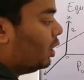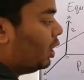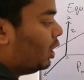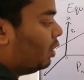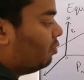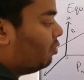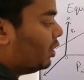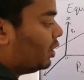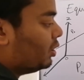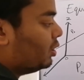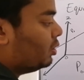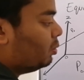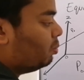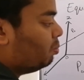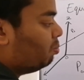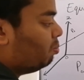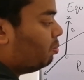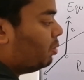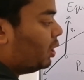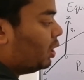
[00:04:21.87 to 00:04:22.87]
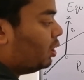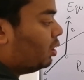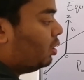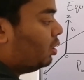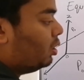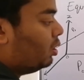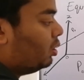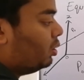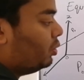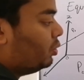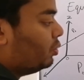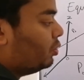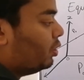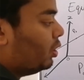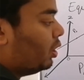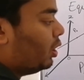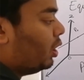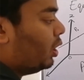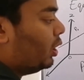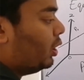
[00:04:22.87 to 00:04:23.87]
a vector parallel to the
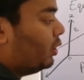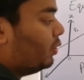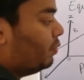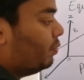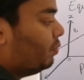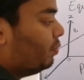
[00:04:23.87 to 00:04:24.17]
line.